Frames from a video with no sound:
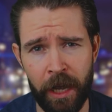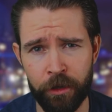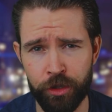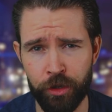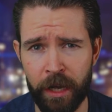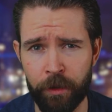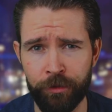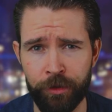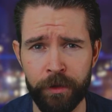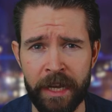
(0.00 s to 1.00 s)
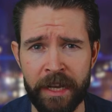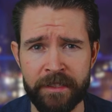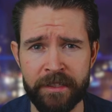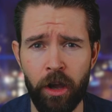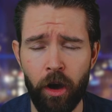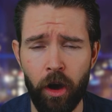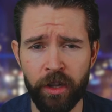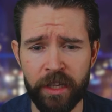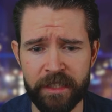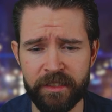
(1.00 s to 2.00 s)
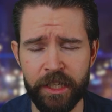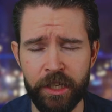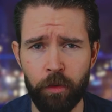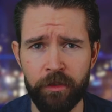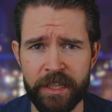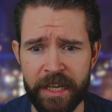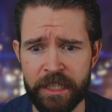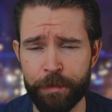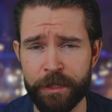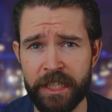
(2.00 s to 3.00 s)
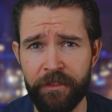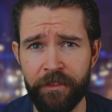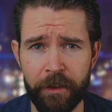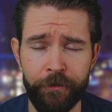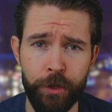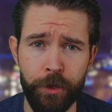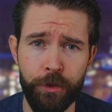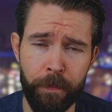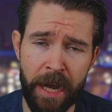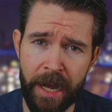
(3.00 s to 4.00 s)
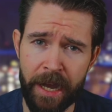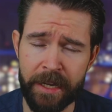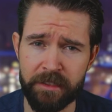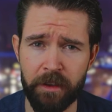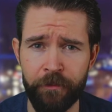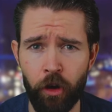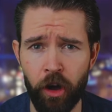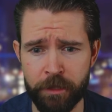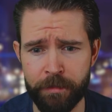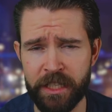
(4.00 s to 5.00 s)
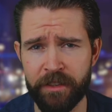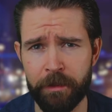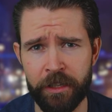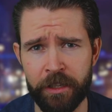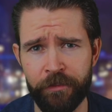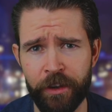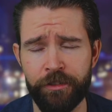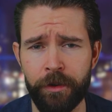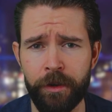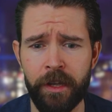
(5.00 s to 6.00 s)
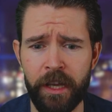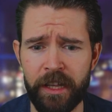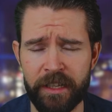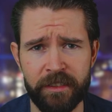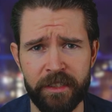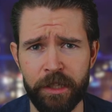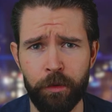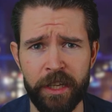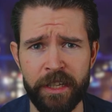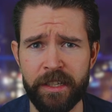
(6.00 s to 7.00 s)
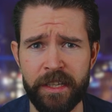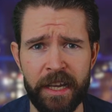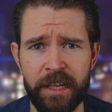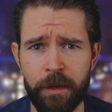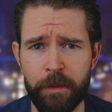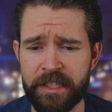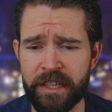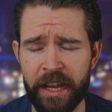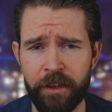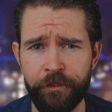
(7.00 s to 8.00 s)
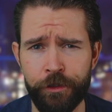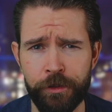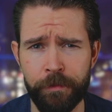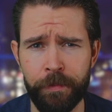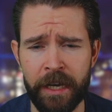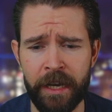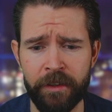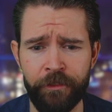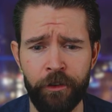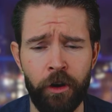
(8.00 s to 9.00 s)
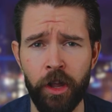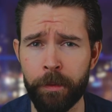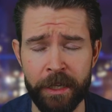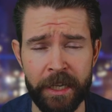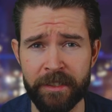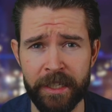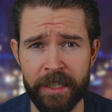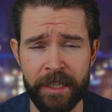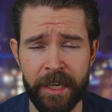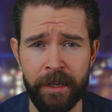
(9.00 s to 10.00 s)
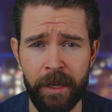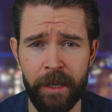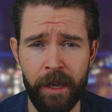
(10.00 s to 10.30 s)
I'm going to show you how to do that. Or let's say you wanted a specific fusion part for a specific manufacturer. Let's say you wanted the tire fusion part for the Bugatti again.